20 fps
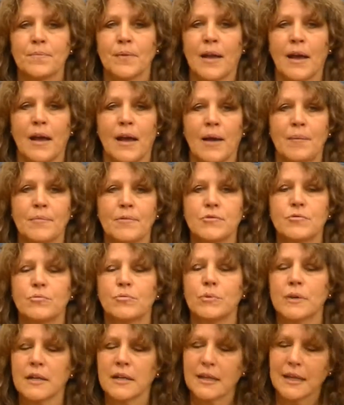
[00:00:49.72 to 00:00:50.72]
Is
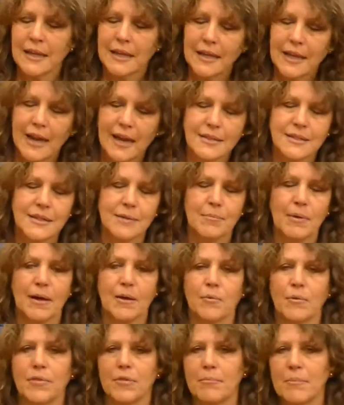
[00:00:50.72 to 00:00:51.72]
really connecting
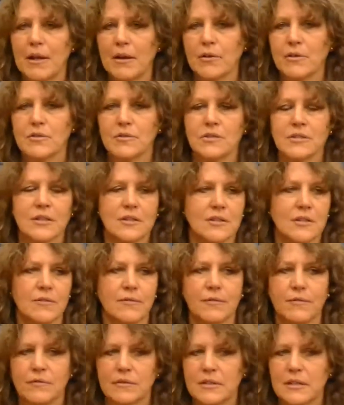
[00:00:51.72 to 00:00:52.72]
better with the middles, does a
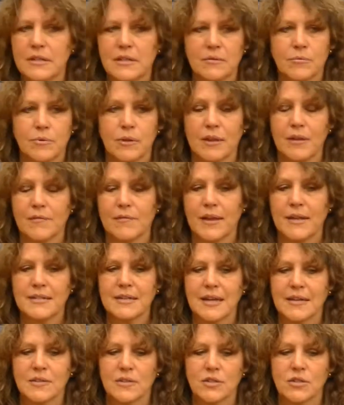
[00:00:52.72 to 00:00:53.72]
really
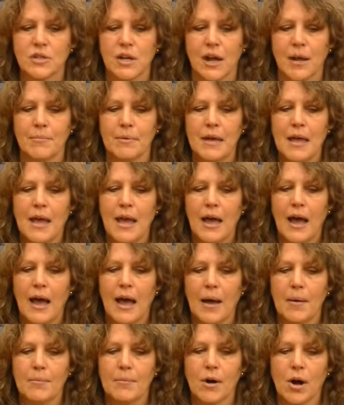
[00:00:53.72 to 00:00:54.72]
fantastic job.
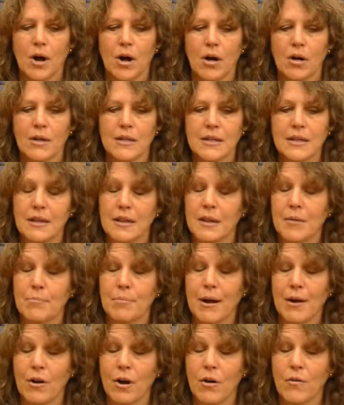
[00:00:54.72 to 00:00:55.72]
Our little
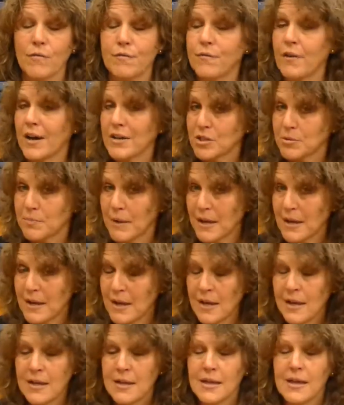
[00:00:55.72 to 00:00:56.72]
libero freshman,
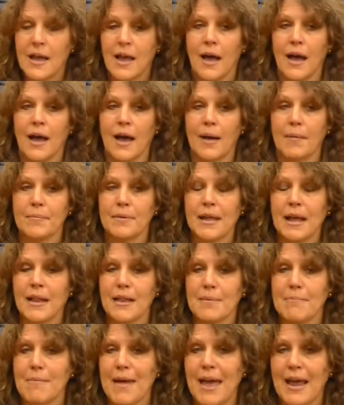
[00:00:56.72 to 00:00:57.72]

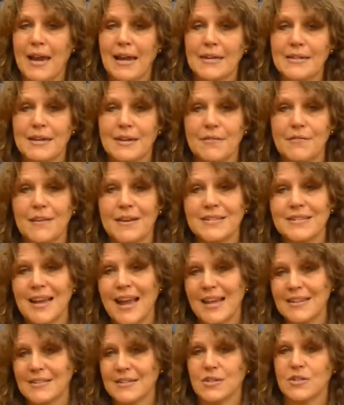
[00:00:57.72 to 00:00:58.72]
Kelly Manning, did a
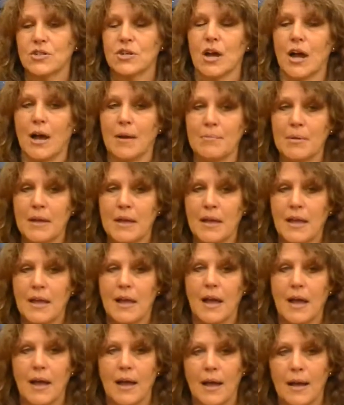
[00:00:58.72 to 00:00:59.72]
fantastic job.
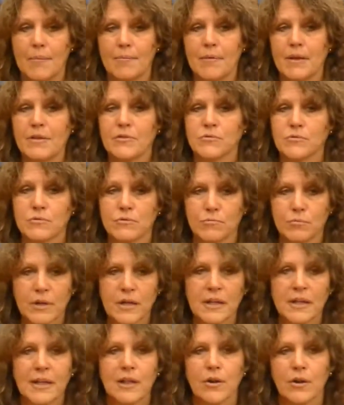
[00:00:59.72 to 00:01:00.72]
Is
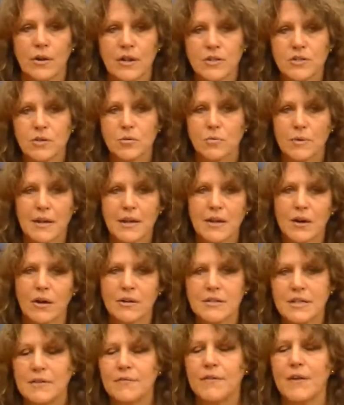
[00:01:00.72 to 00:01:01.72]
really learning to read
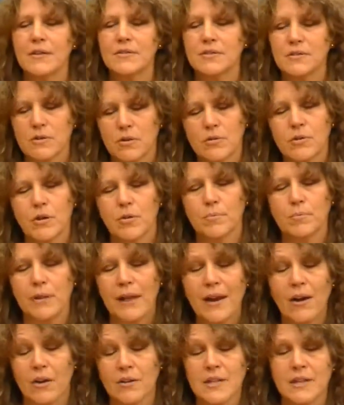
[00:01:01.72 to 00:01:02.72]
our defense or
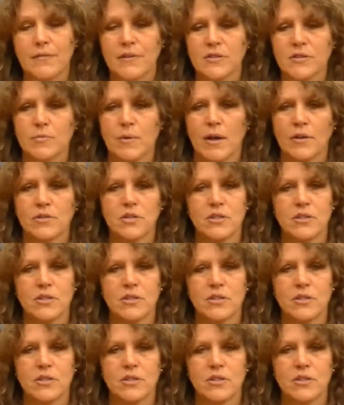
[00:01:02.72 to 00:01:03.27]
play our defense well.